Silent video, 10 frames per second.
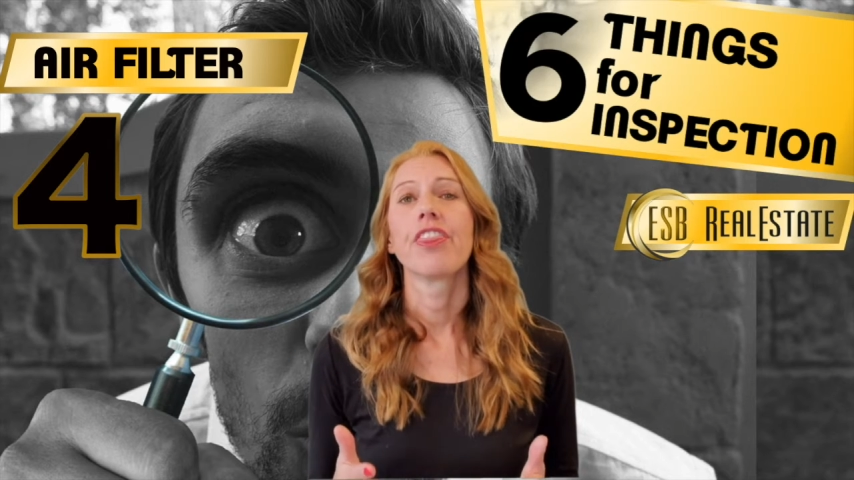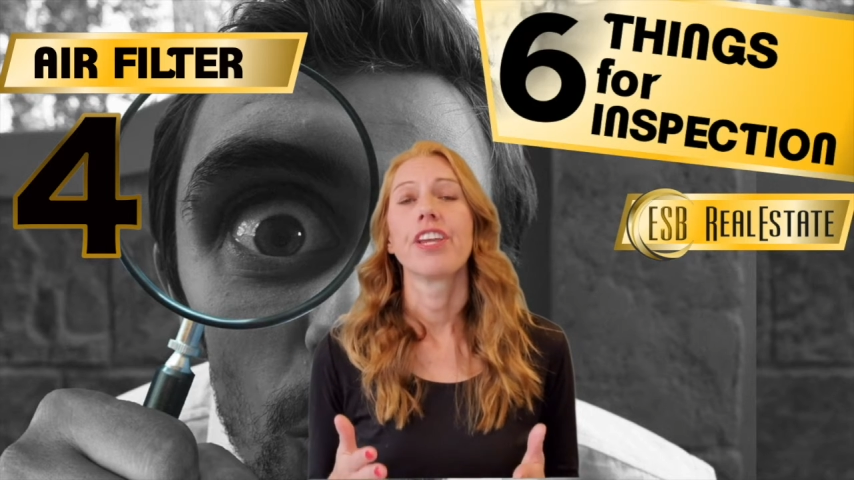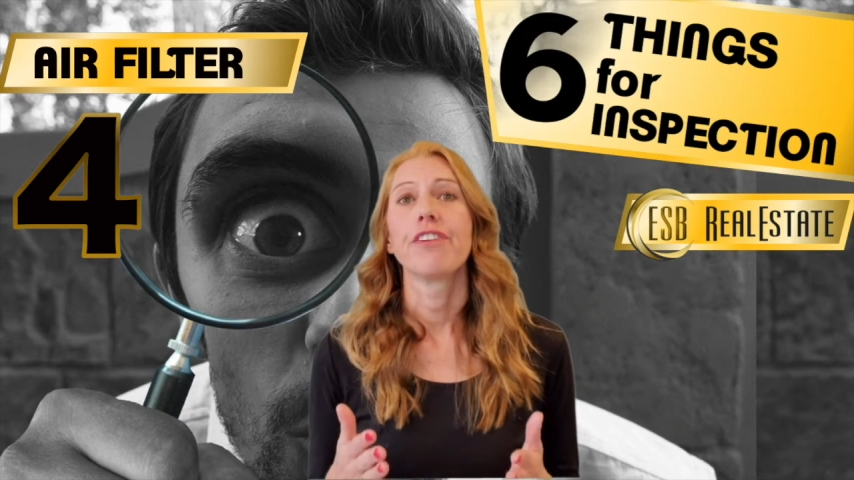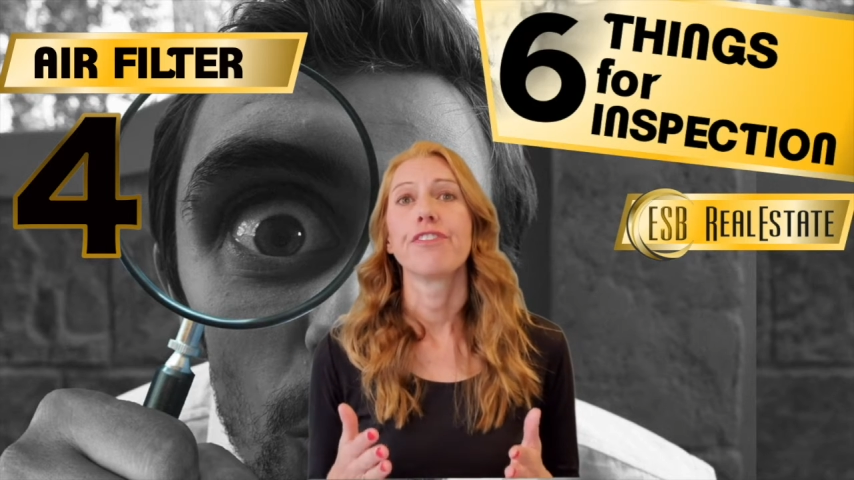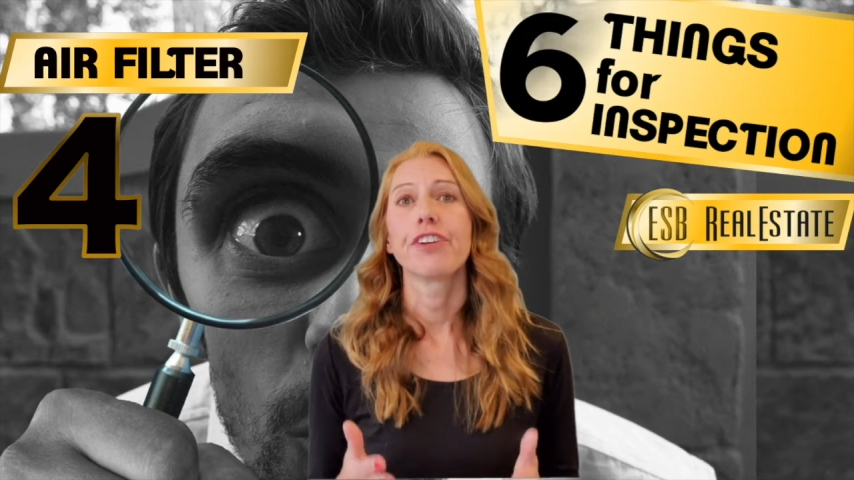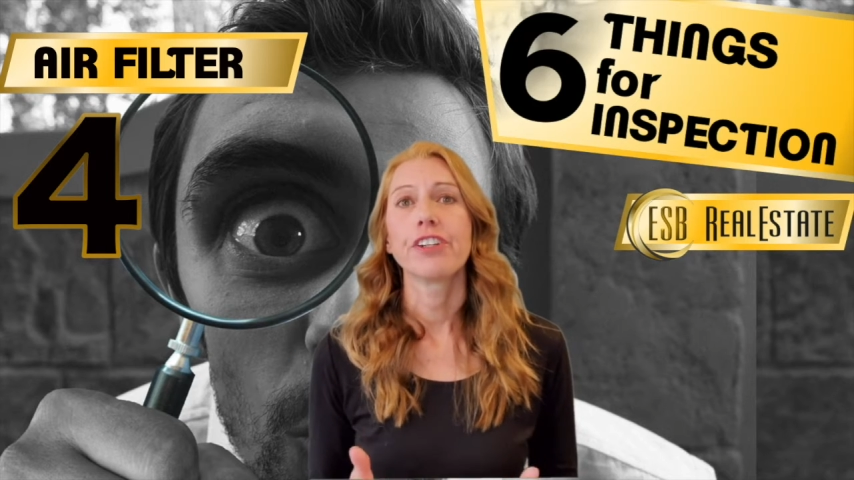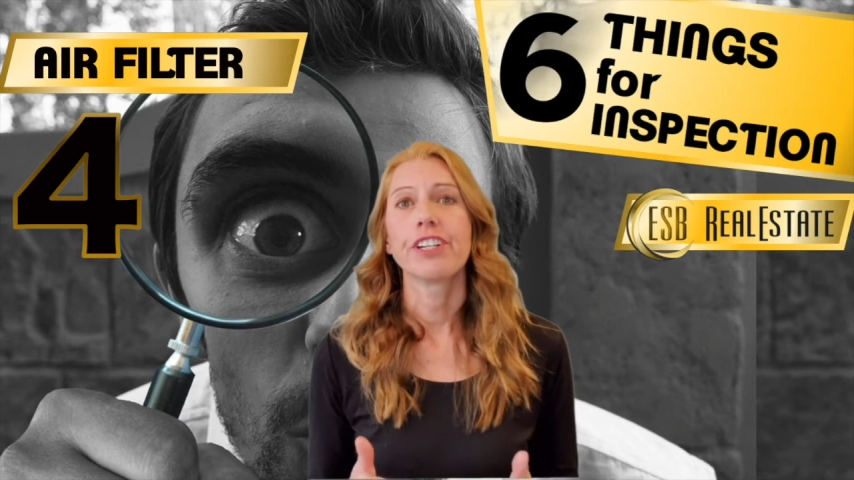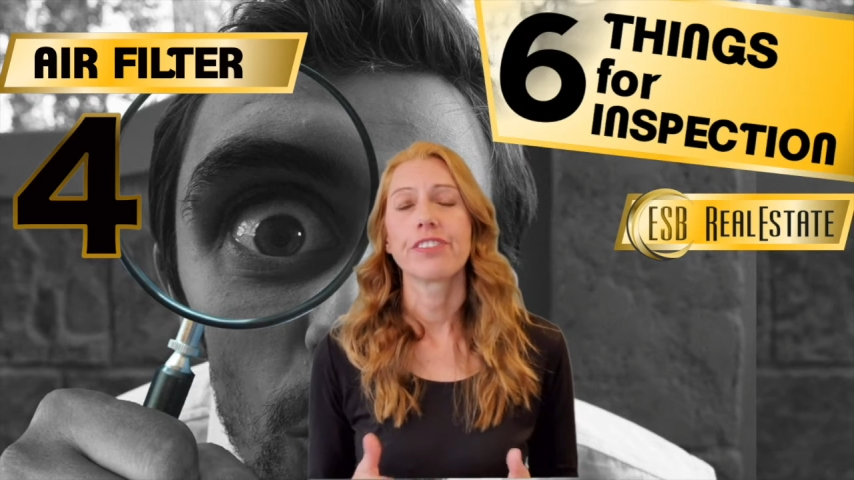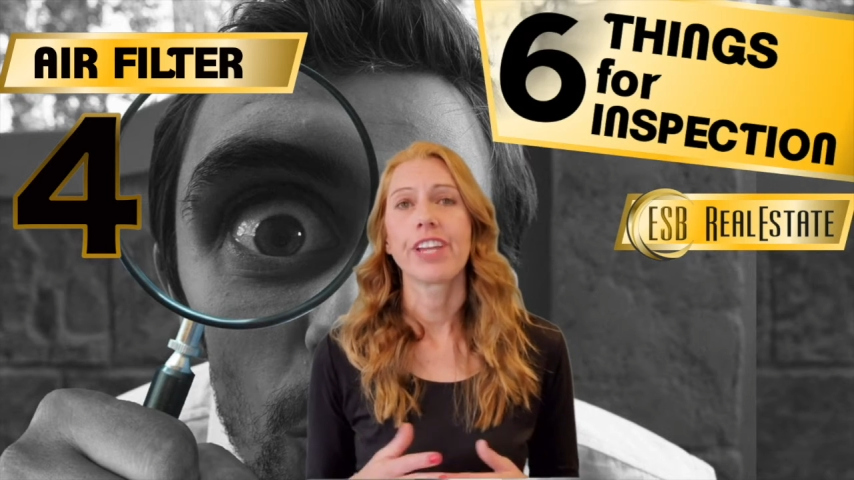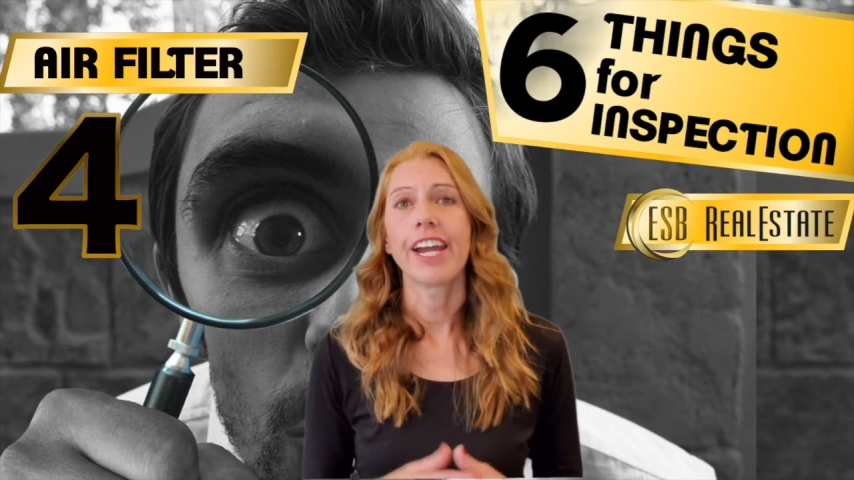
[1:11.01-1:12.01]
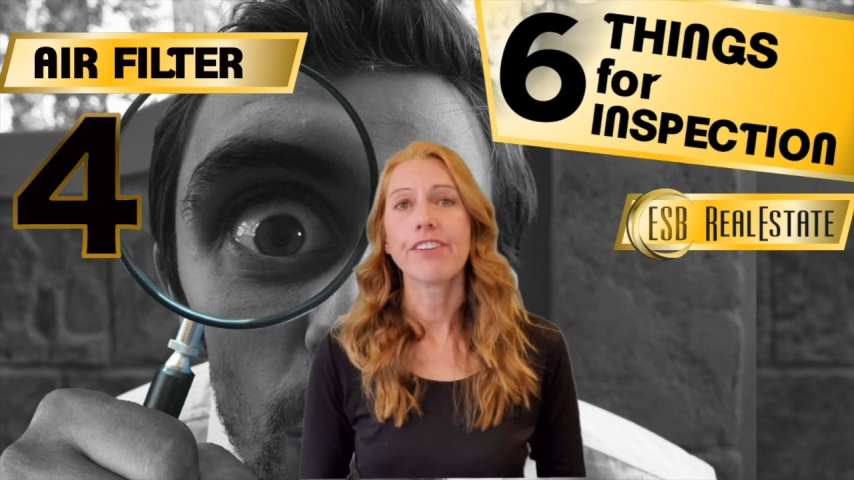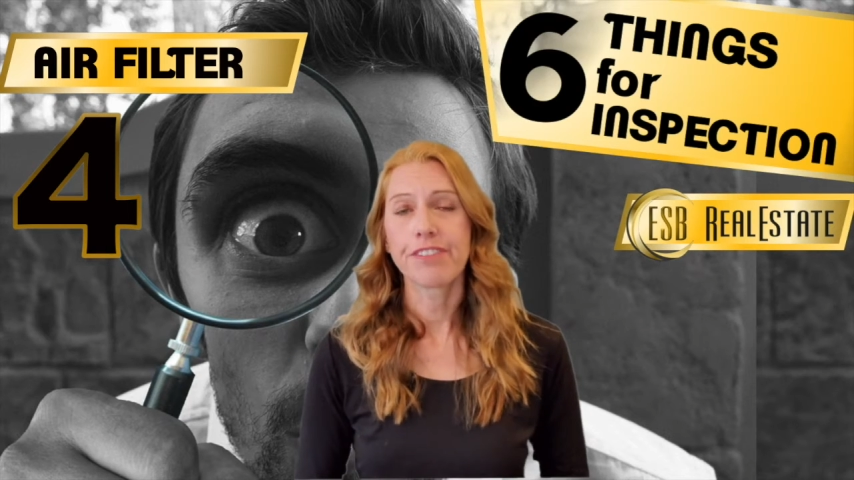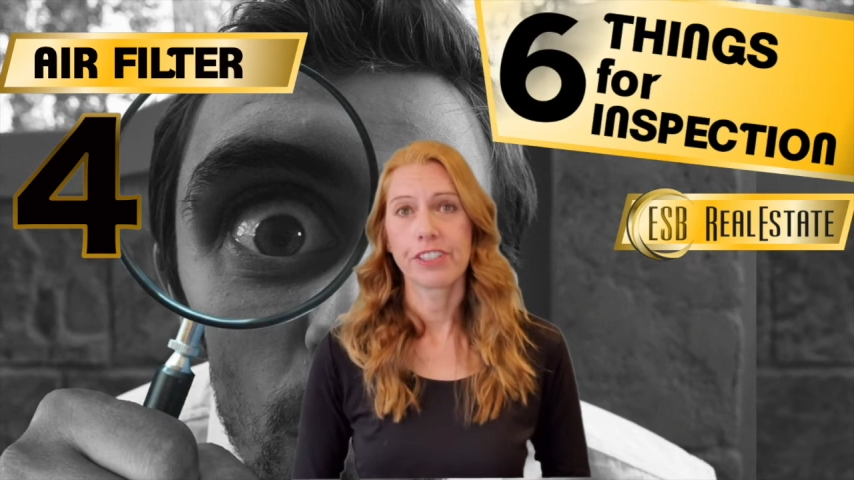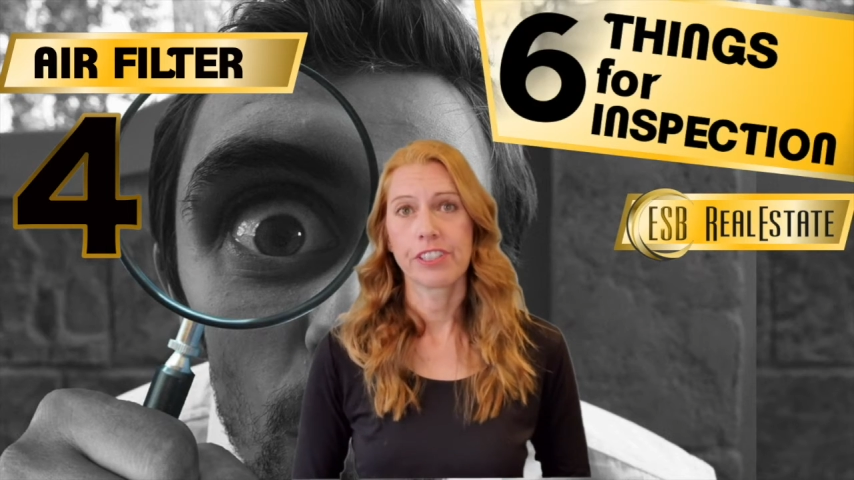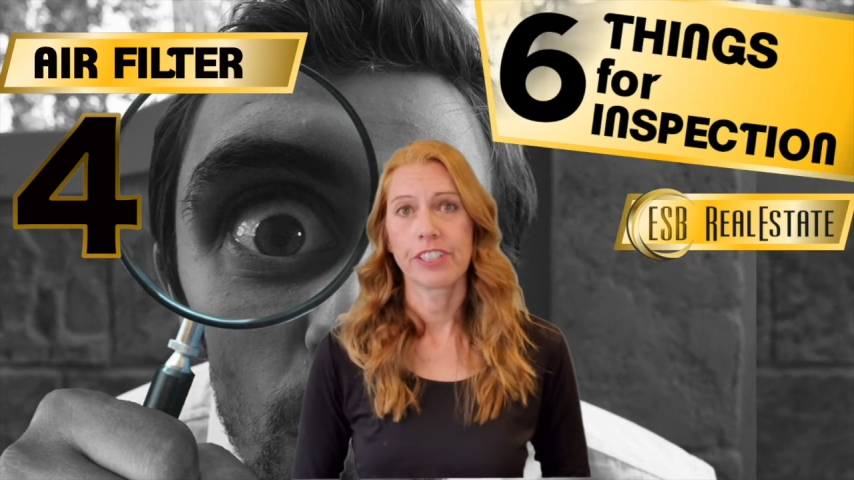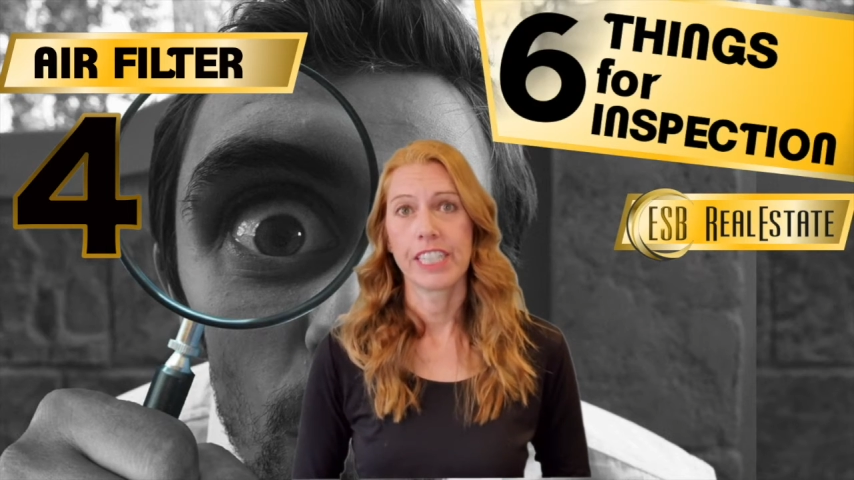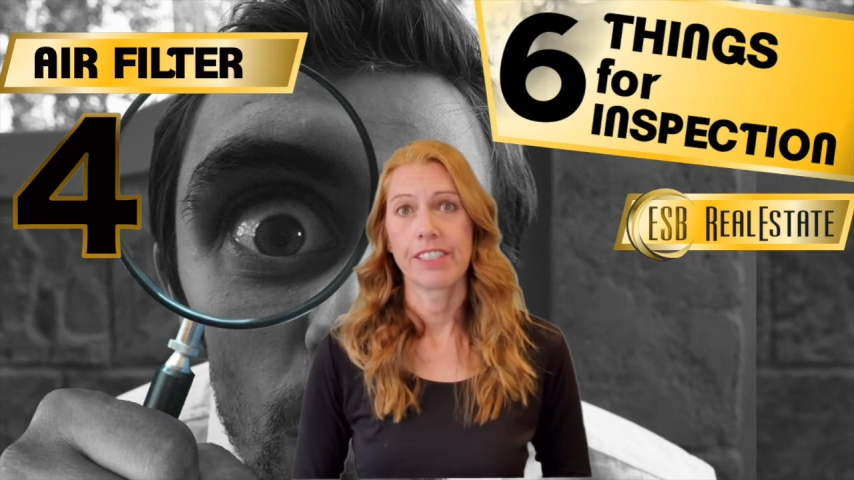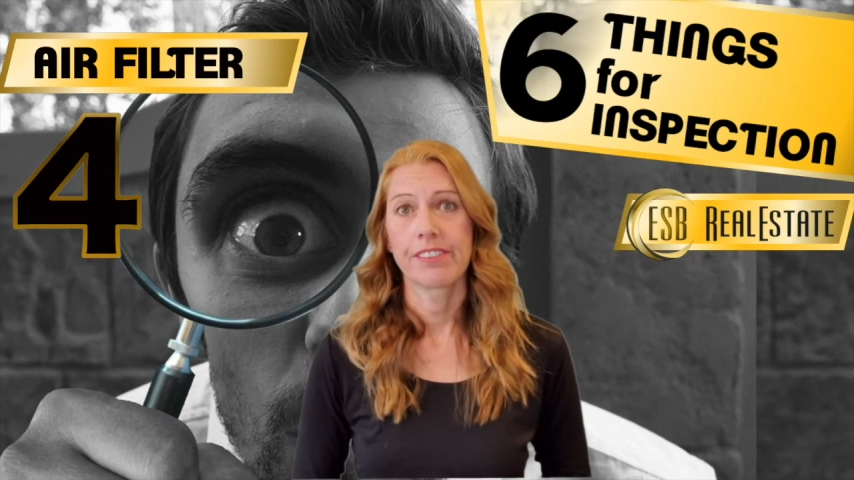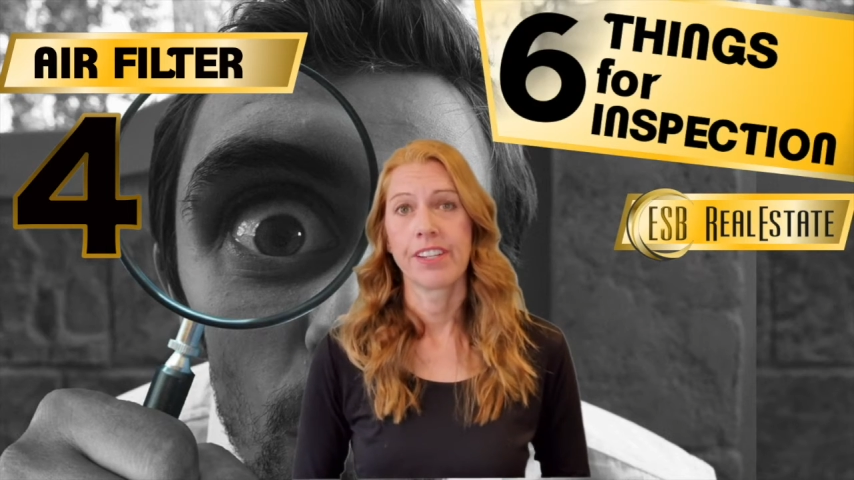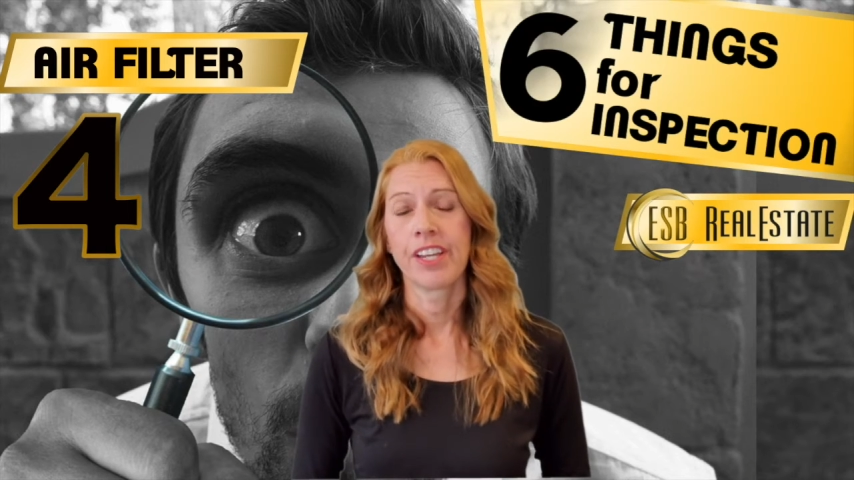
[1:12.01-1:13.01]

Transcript: the furnace air filter is.